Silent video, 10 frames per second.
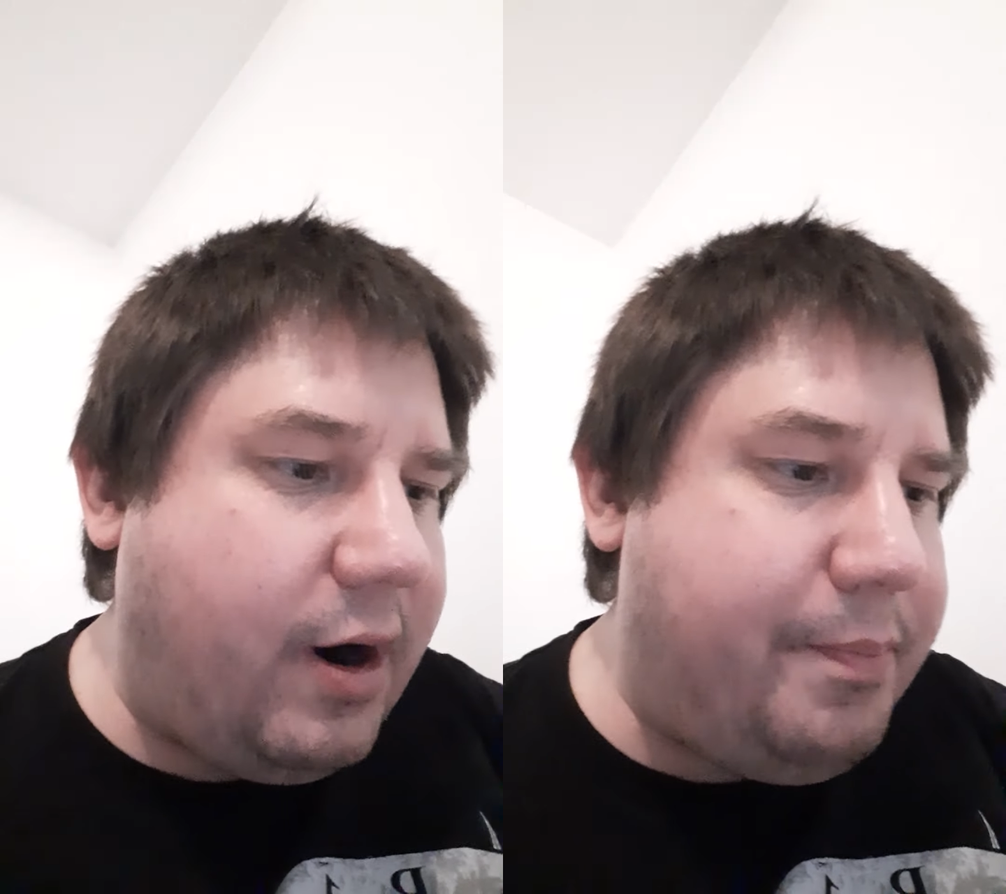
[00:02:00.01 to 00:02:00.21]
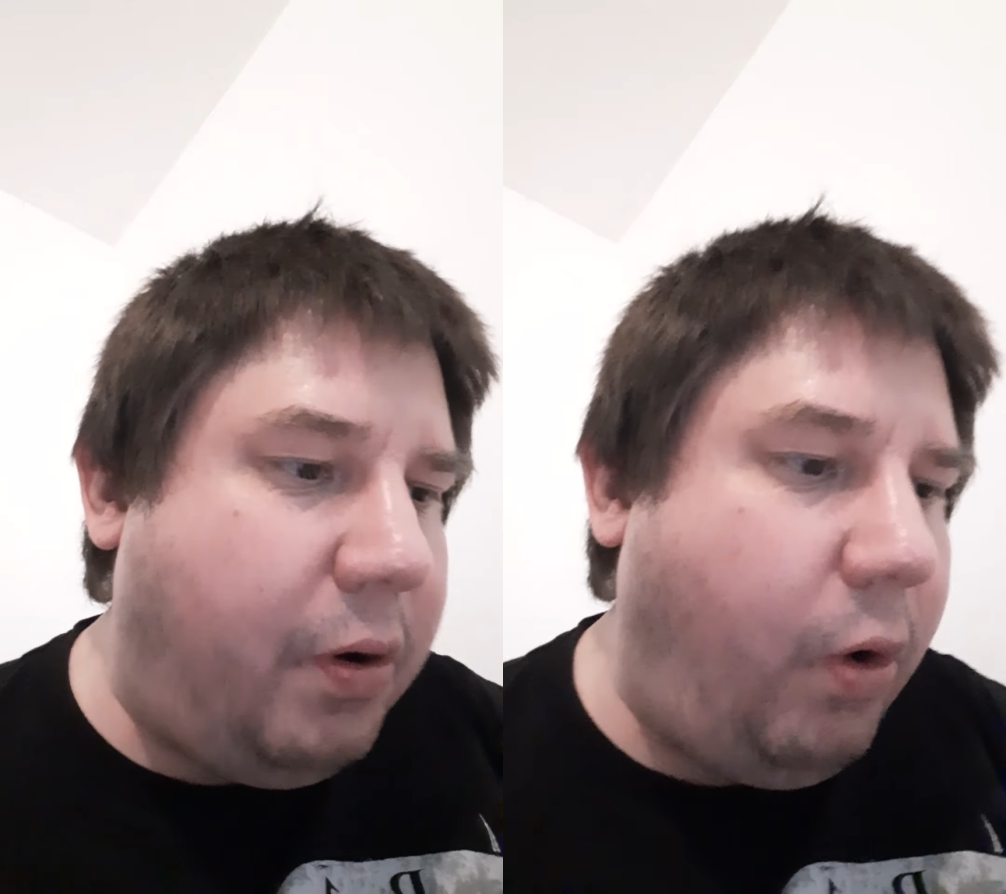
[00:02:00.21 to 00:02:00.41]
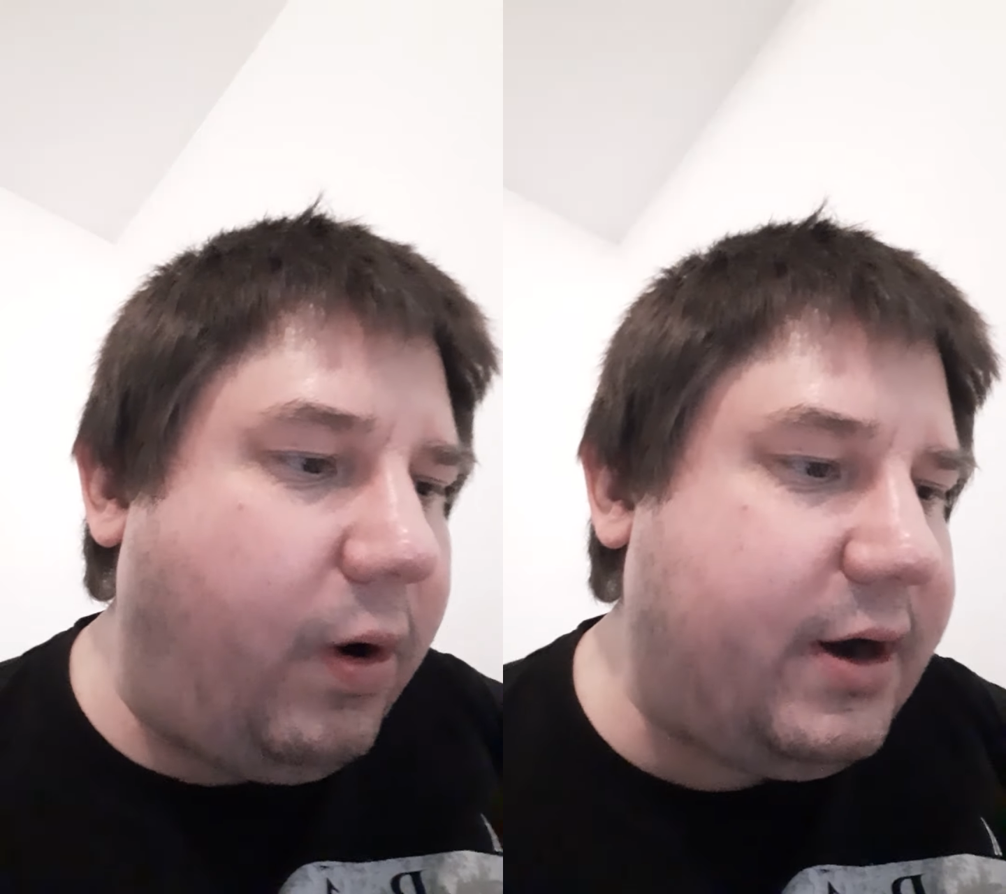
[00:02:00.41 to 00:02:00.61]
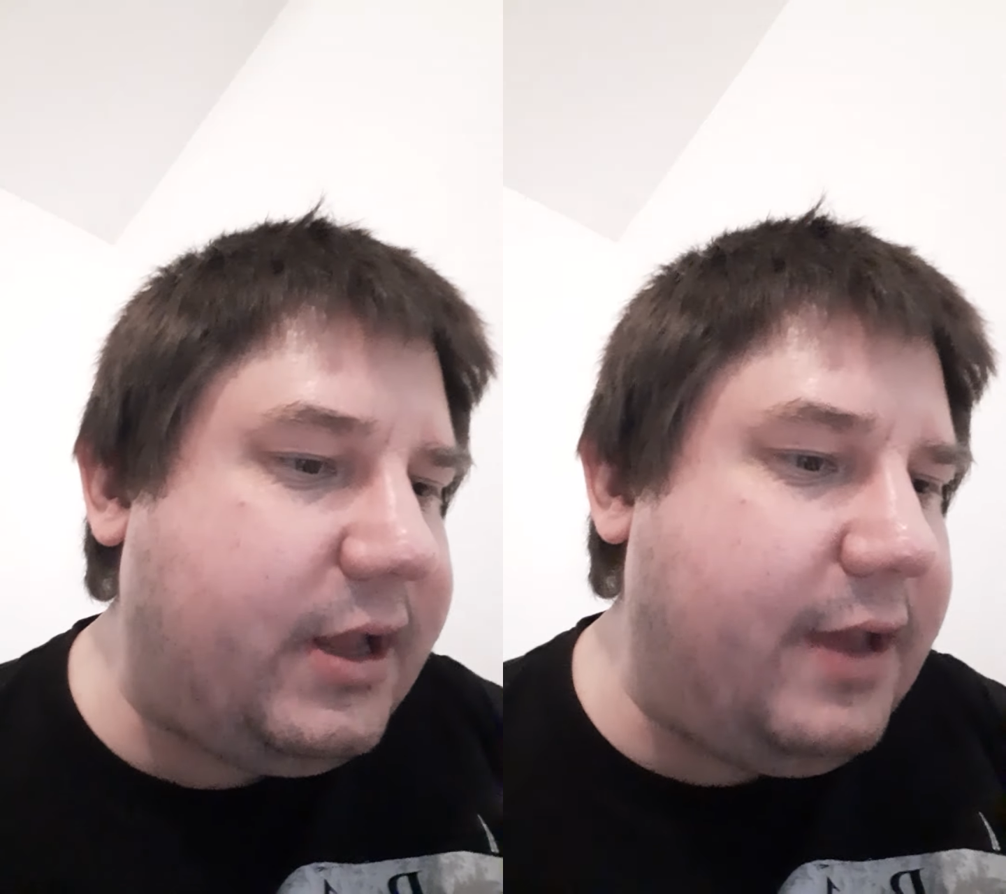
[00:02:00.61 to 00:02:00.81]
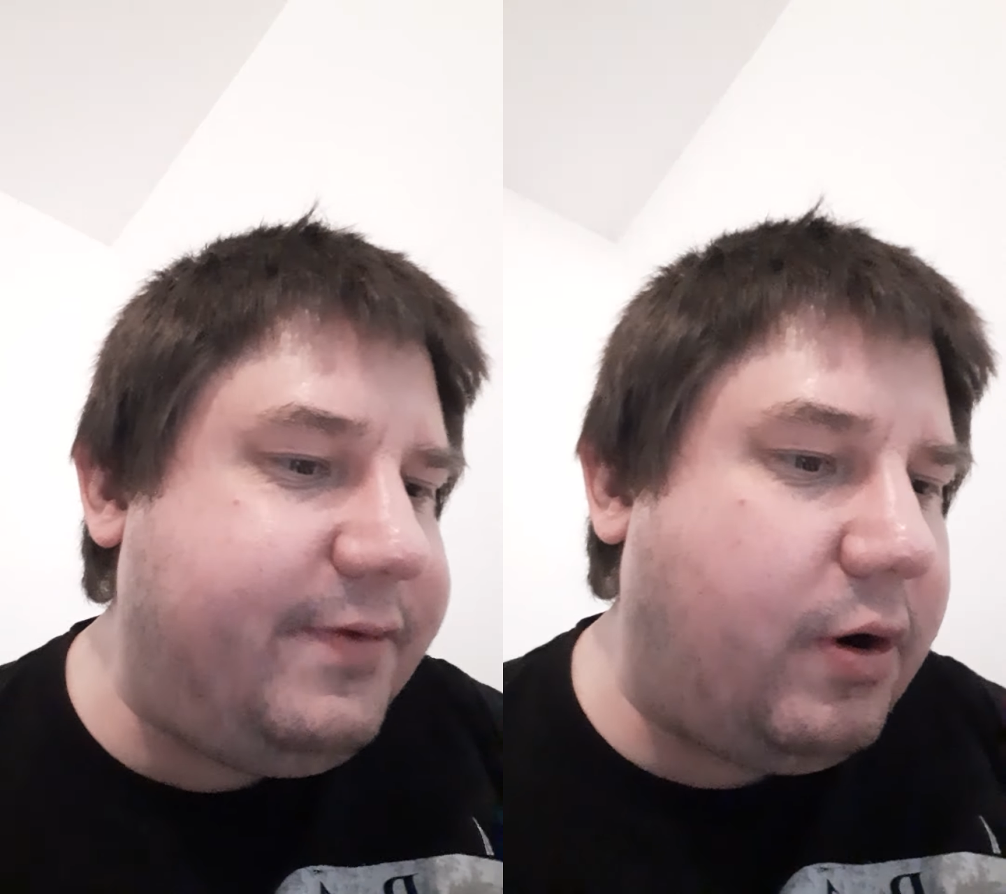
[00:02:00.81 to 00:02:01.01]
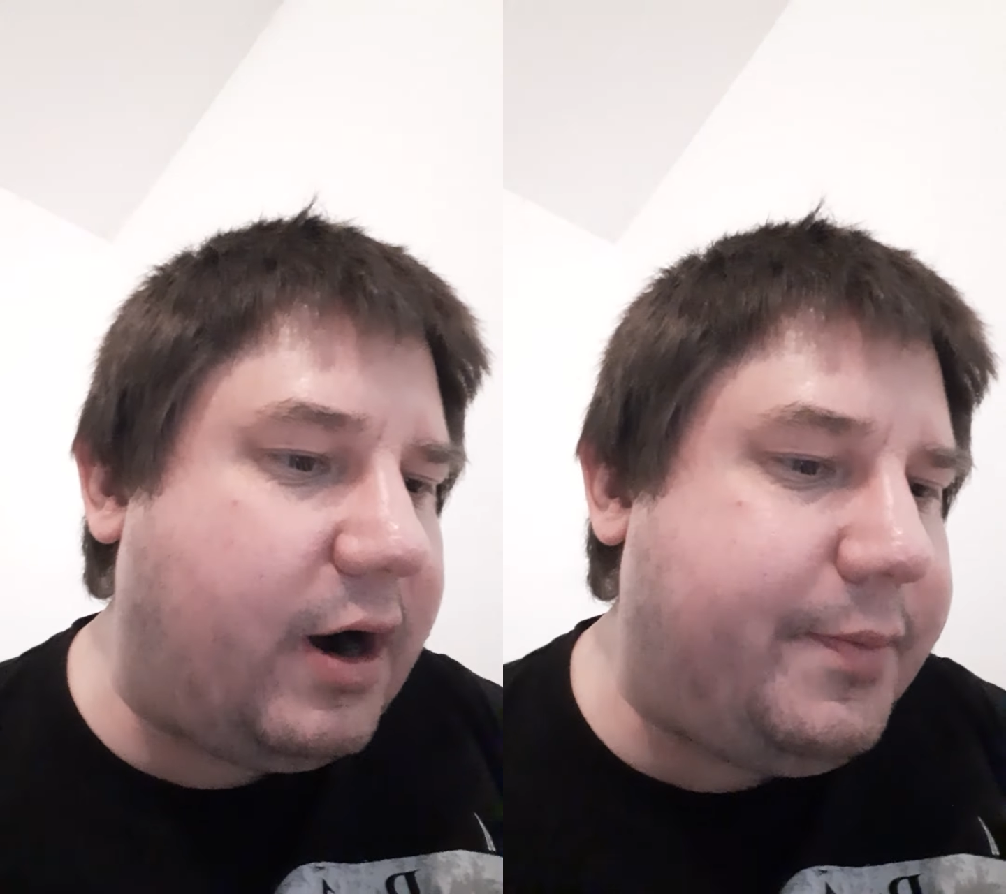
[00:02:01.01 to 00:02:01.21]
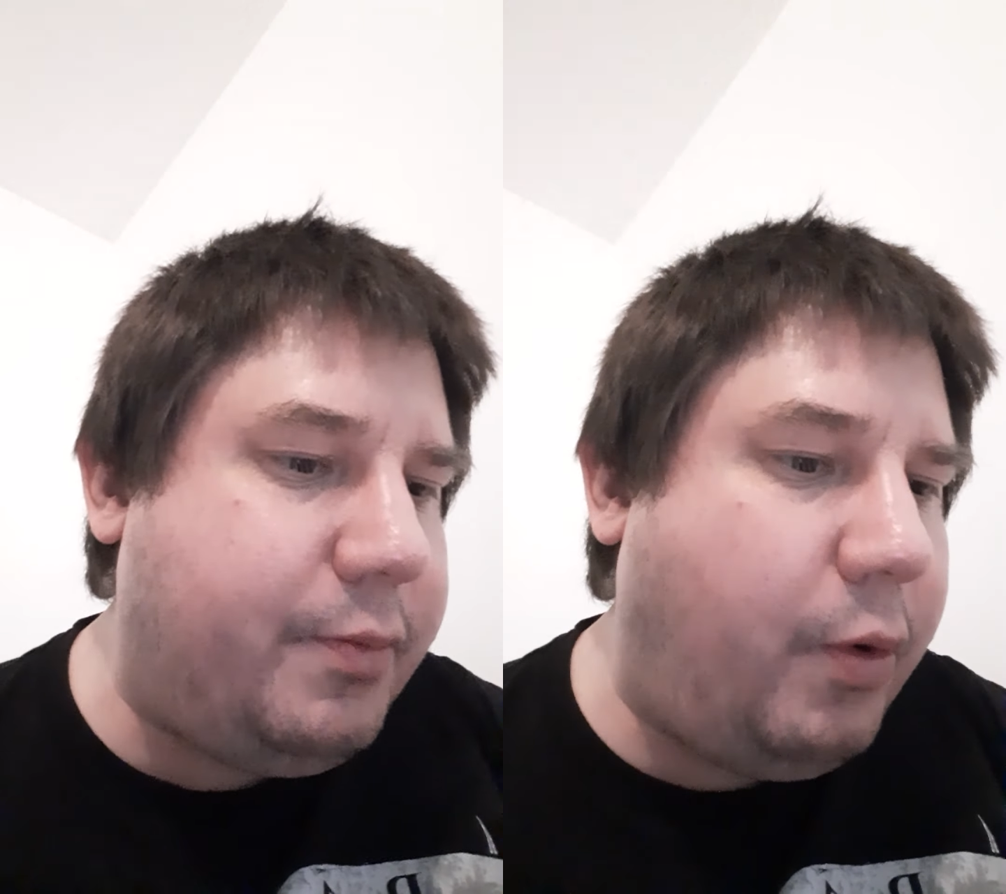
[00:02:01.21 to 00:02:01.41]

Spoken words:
are a